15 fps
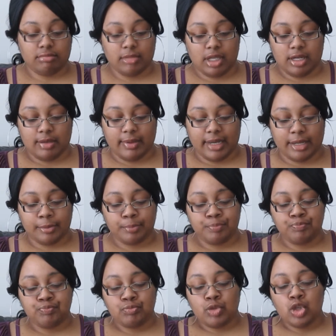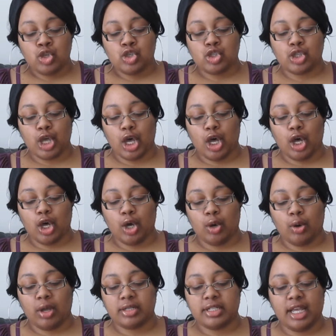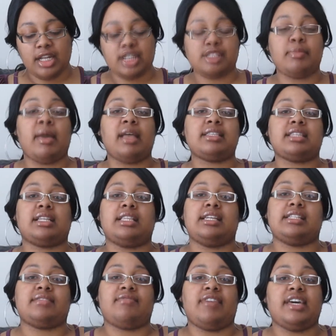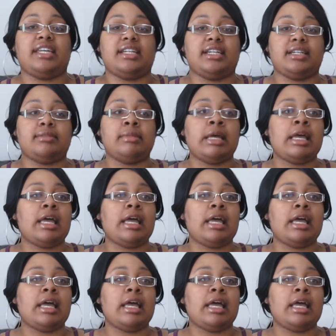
Anyway, so Dutchess basically is fed up.